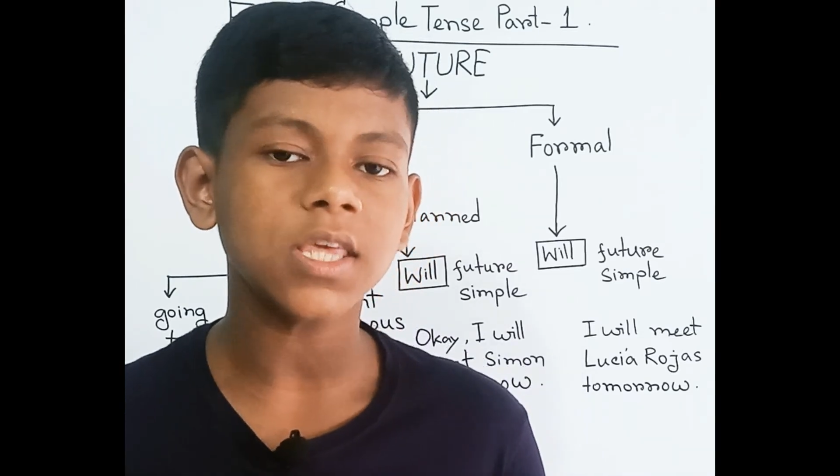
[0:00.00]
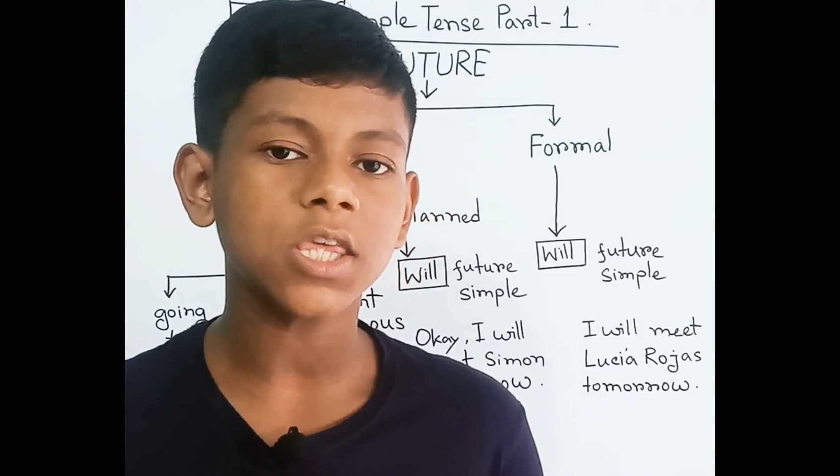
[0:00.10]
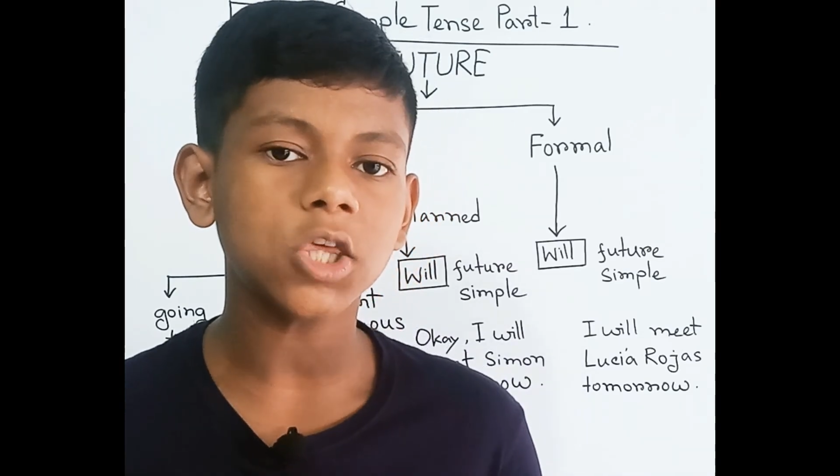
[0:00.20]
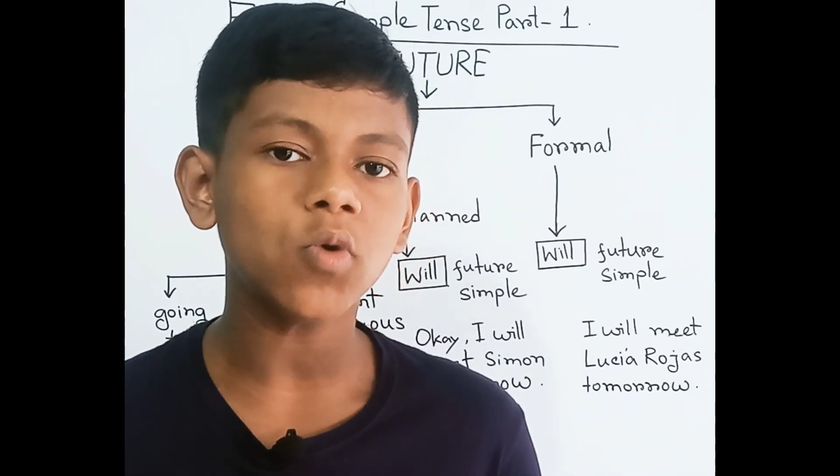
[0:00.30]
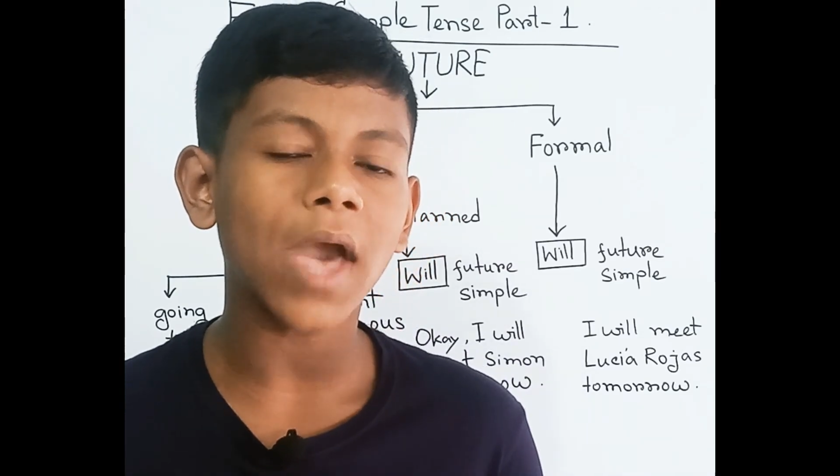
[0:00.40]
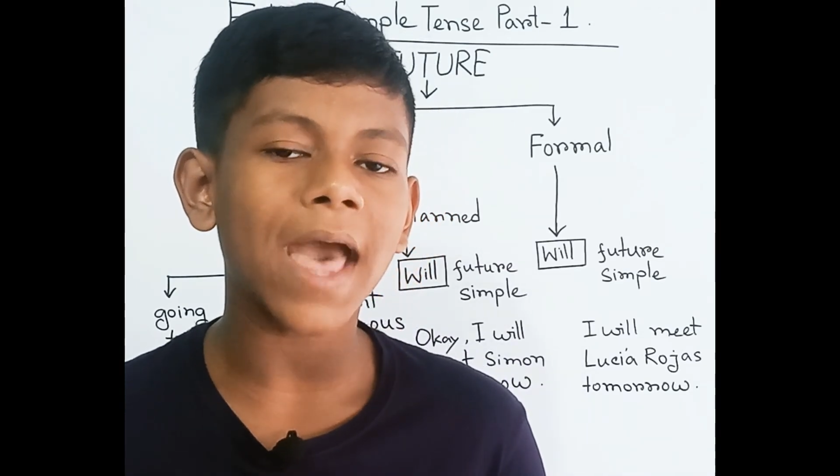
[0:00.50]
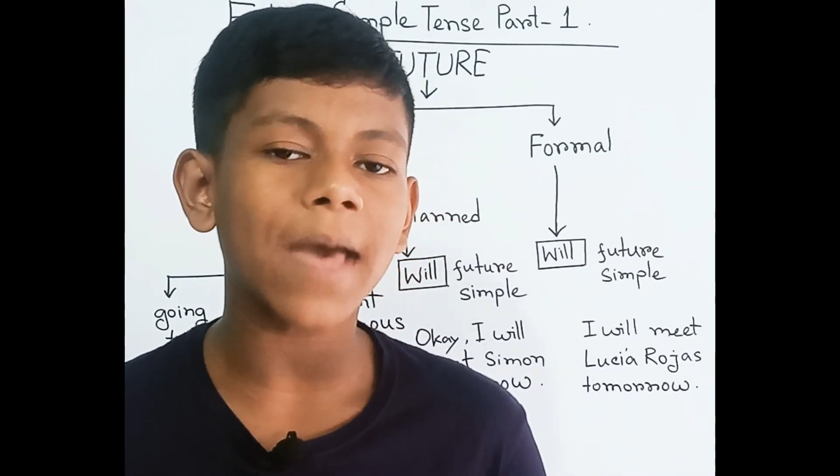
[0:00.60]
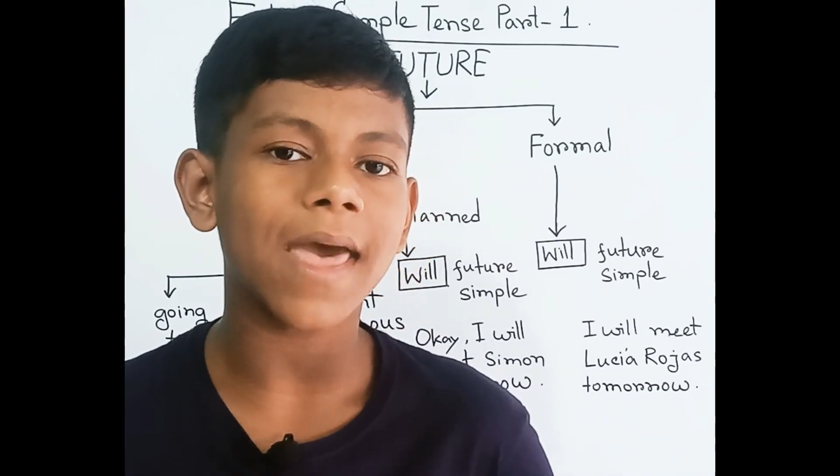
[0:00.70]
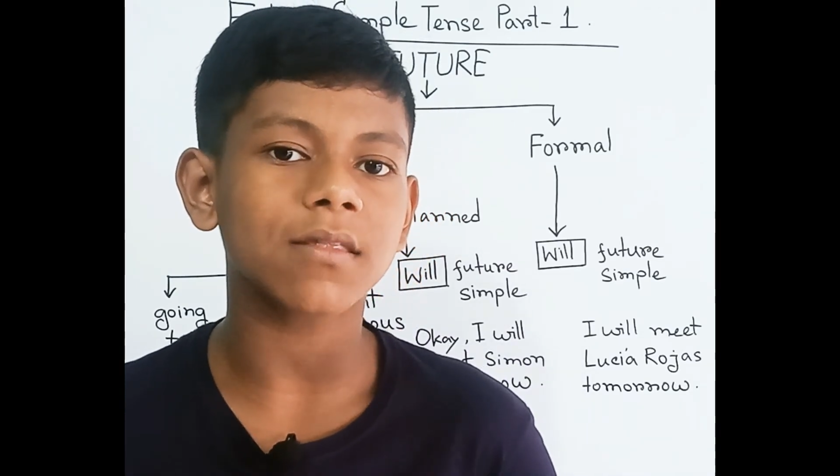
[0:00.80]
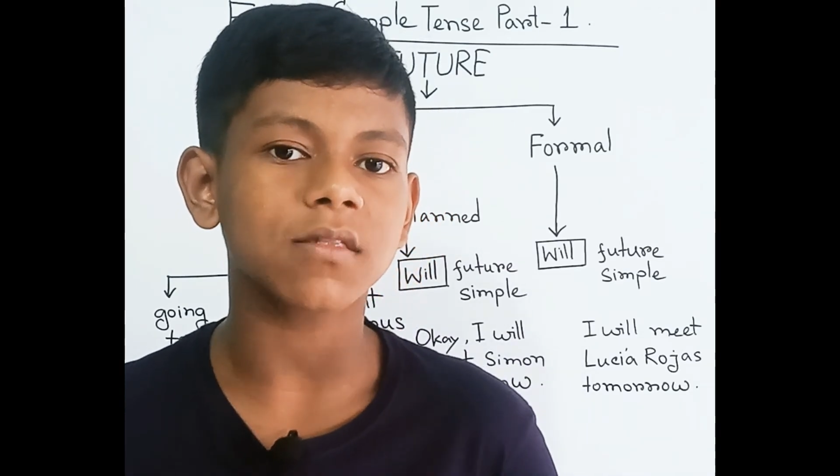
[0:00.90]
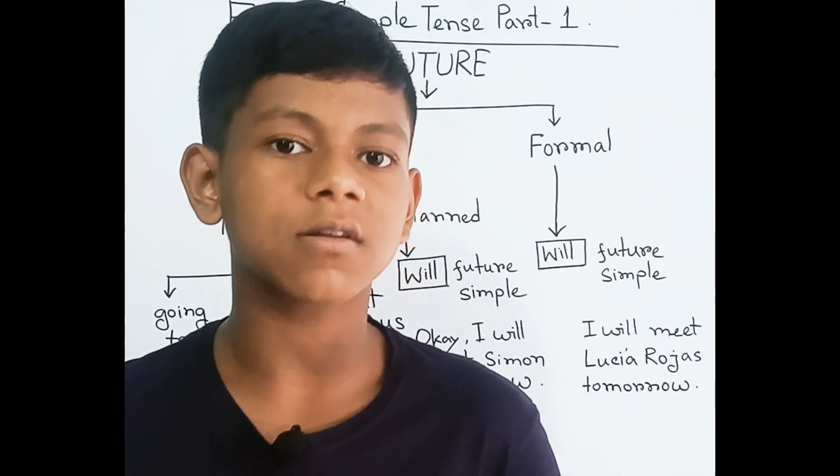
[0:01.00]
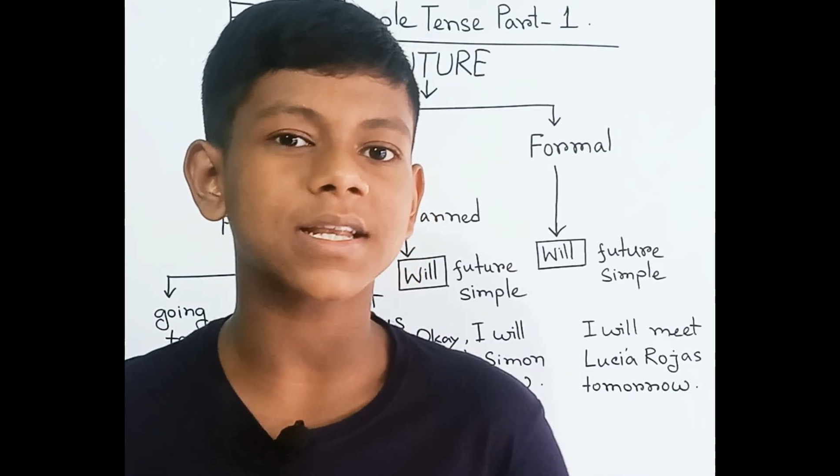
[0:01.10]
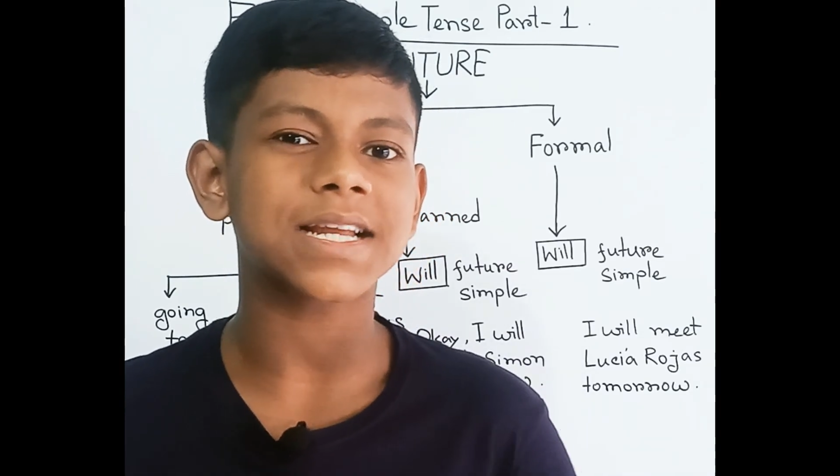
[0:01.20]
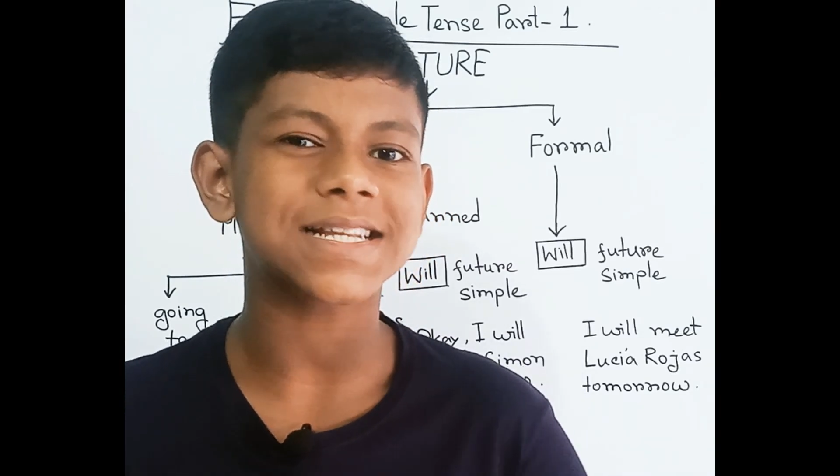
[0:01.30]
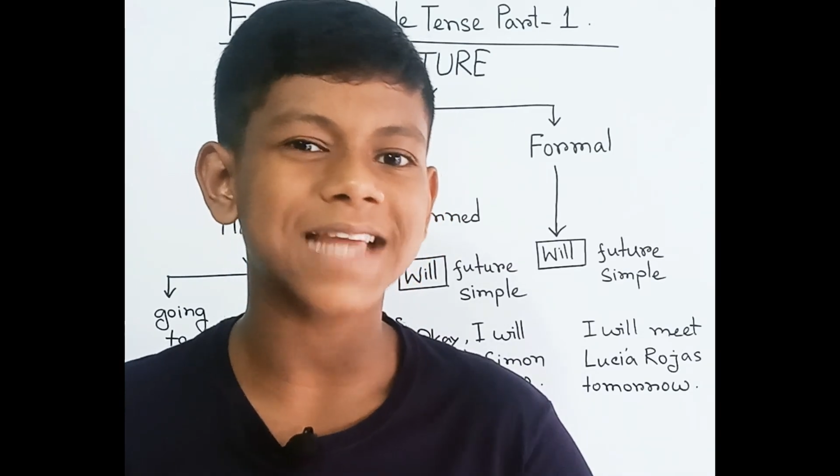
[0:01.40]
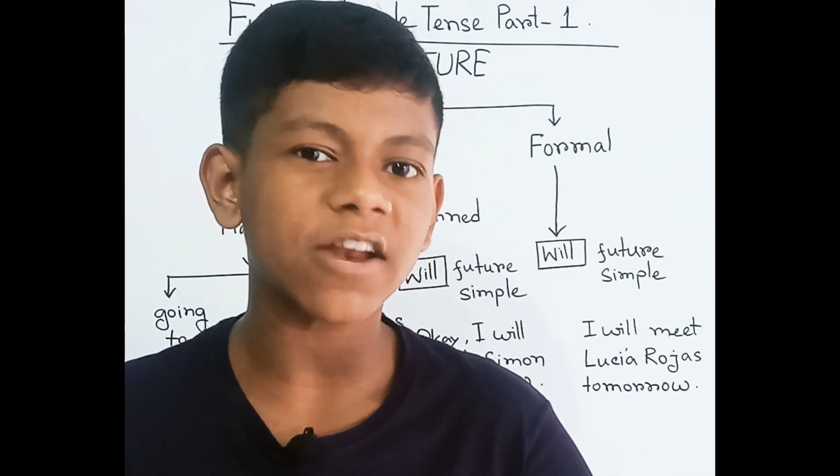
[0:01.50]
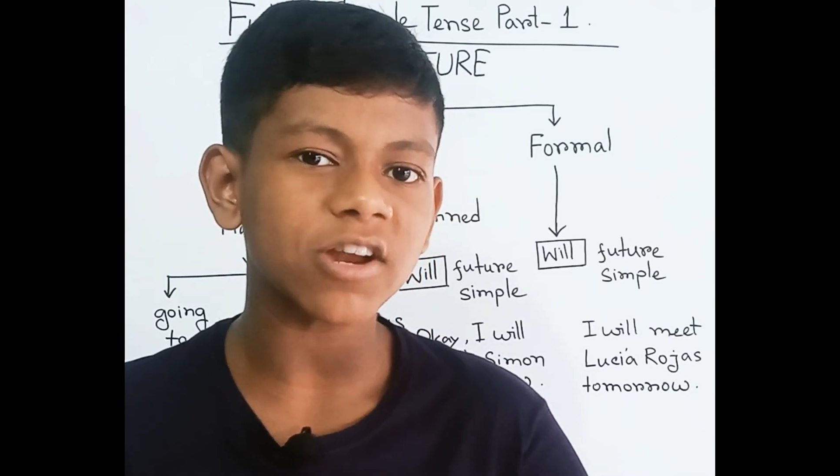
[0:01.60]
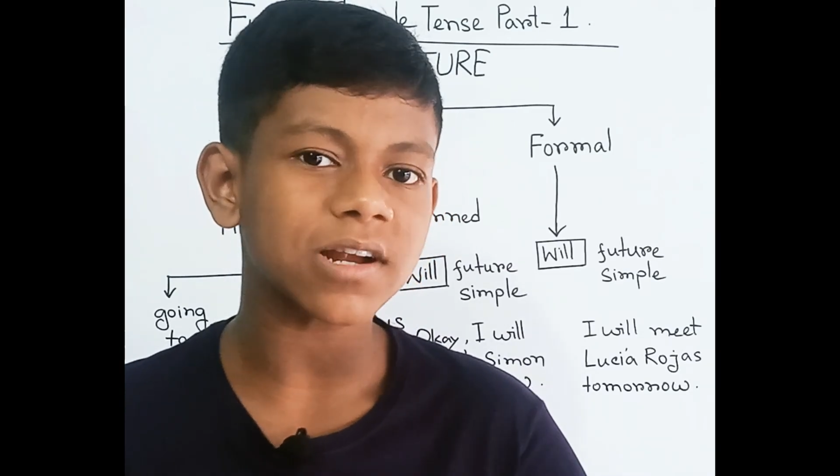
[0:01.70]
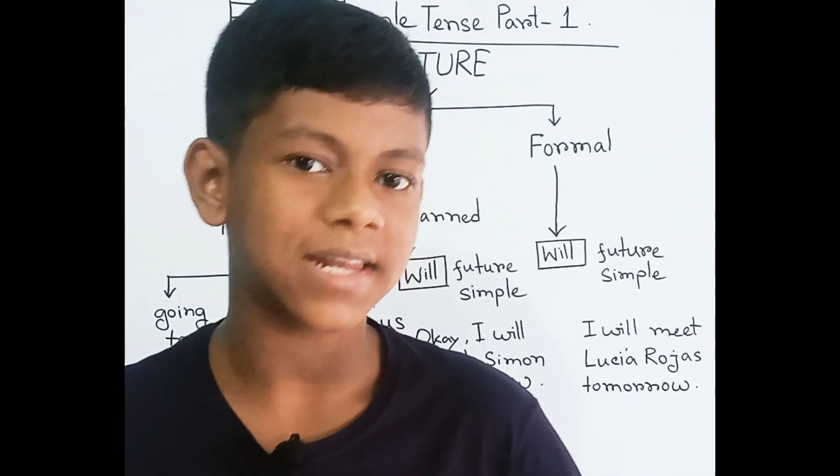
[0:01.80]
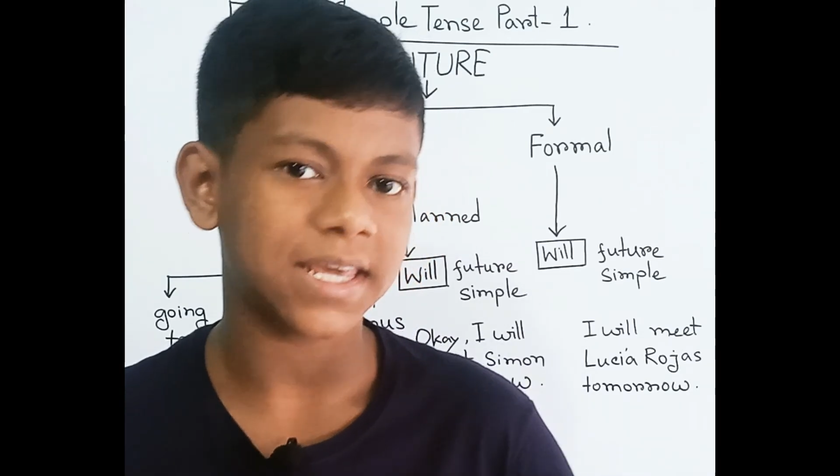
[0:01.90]
You have answered it
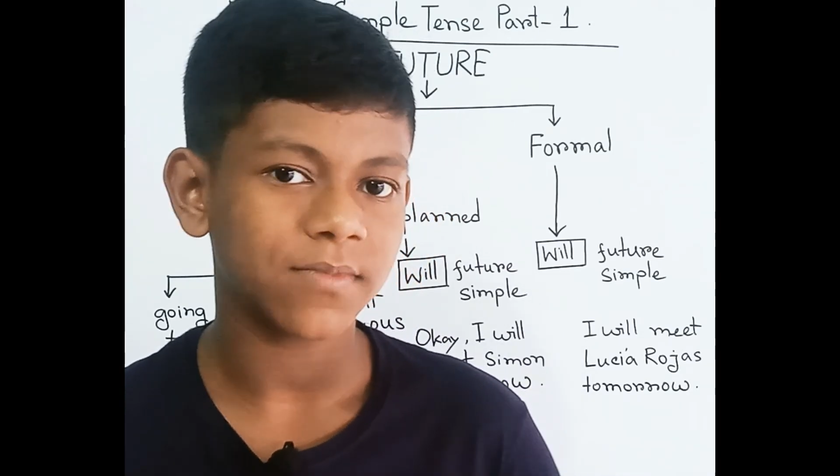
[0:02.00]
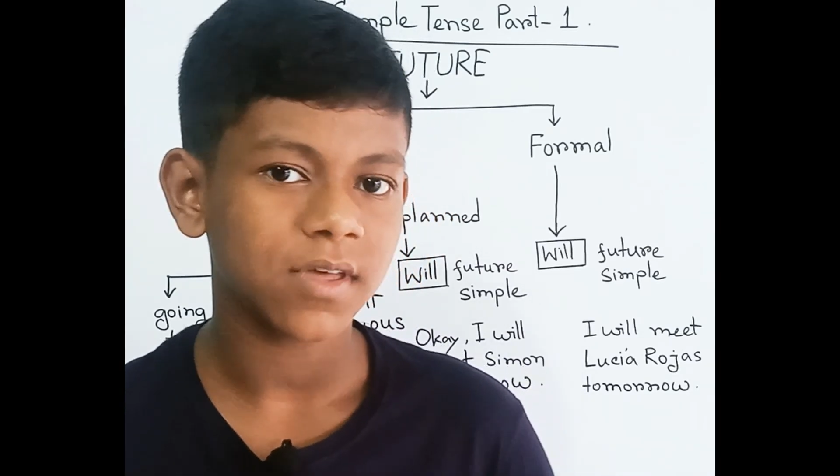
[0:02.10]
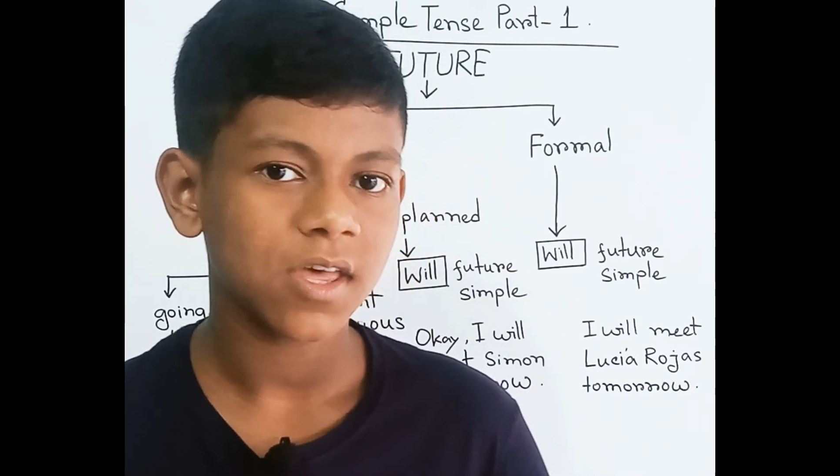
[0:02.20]
directly.